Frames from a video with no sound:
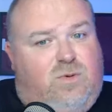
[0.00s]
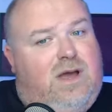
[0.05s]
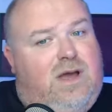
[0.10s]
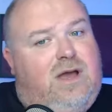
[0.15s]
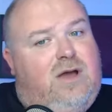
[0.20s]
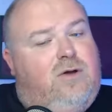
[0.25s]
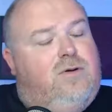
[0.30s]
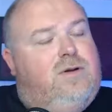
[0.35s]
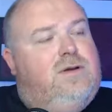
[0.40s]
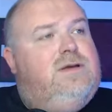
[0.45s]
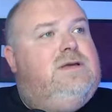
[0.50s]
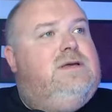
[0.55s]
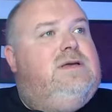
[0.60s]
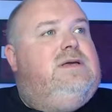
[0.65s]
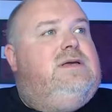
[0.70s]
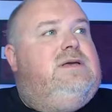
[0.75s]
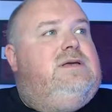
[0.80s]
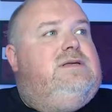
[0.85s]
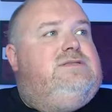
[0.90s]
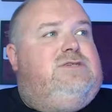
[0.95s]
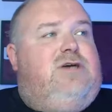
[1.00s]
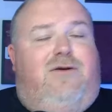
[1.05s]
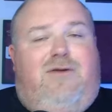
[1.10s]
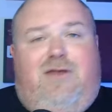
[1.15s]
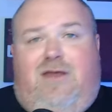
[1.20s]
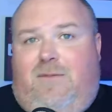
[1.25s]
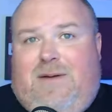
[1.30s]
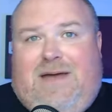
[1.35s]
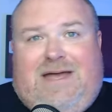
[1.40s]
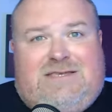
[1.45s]
well.
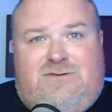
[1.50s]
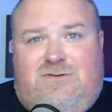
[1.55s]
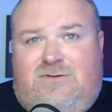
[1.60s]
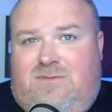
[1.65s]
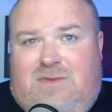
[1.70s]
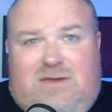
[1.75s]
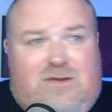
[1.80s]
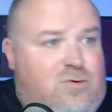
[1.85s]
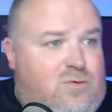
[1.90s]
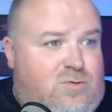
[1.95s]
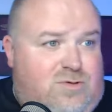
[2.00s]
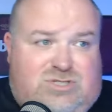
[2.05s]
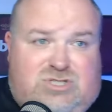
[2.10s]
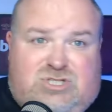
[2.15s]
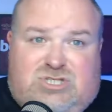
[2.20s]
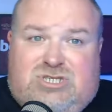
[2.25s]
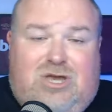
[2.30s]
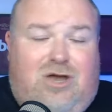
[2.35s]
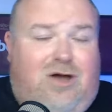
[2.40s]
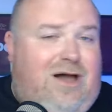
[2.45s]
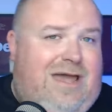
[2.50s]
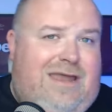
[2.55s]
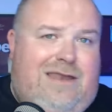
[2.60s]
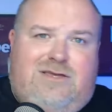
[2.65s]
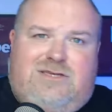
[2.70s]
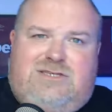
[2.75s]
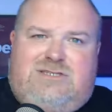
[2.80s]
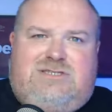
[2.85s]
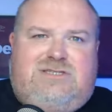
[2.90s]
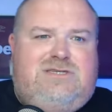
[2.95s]
Tyrant Passer in the middle was
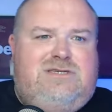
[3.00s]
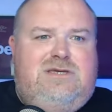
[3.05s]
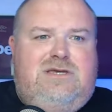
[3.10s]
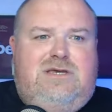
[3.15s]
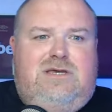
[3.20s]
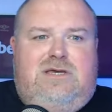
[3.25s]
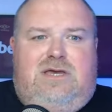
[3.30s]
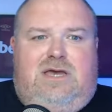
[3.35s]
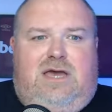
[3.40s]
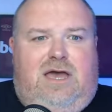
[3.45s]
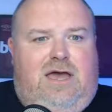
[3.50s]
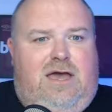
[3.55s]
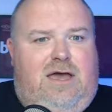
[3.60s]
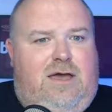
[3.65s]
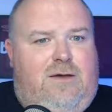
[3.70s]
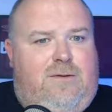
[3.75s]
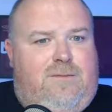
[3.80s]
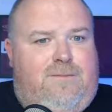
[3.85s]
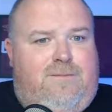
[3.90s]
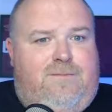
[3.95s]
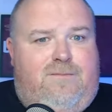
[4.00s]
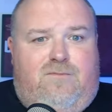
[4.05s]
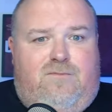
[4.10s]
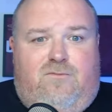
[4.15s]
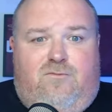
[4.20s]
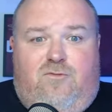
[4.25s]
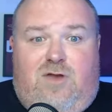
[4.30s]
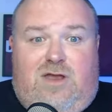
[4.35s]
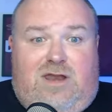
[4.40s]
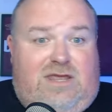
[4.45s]
tireless. Um,
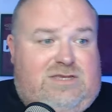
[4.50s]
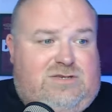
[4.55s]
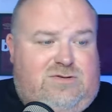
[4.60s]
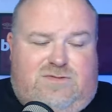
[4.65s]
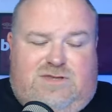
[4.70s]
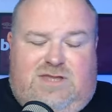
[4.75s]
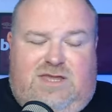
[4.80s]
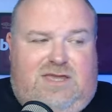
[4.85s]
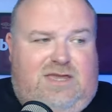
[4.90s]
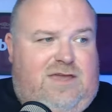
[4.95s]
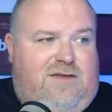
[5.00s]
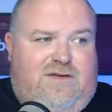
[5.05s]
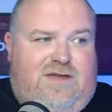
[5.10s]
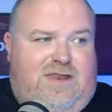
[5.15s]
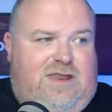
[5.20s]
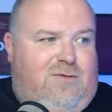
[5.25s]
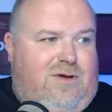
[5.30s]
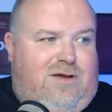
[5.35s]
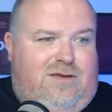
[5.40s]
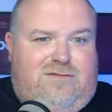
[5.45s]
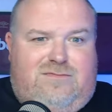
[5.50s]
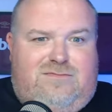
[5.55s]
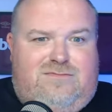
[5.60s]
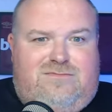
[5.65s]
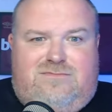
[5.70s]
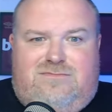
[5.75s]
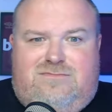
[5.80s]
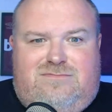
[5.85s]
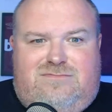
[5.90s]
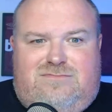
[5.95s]
really sort of didn't give
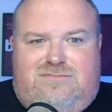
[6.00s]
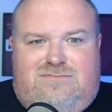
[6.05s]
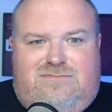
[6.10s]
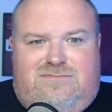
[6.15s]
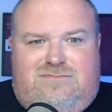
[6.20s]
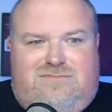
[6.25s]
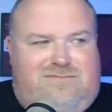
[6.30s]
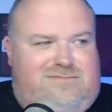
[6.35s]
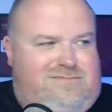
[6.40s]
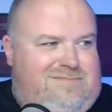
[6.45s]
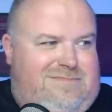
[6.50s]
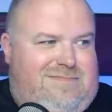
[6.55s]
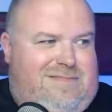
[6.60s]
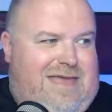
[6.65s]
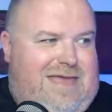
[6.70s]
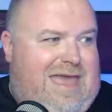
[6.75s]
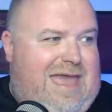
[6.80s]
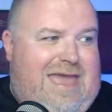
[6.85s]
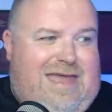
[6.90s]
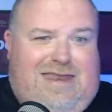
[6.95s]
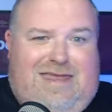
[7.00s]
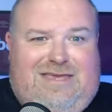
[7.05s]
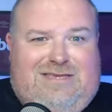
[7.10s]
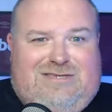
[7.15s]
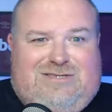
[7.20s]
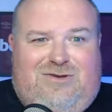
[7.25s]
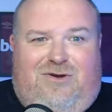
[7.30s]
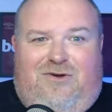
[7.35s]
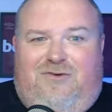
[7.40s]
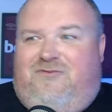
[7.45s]
anyone any
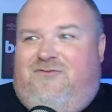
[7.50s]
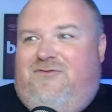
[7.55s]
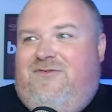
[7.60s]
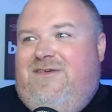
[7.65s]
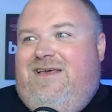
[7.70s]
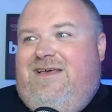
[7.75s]
sort of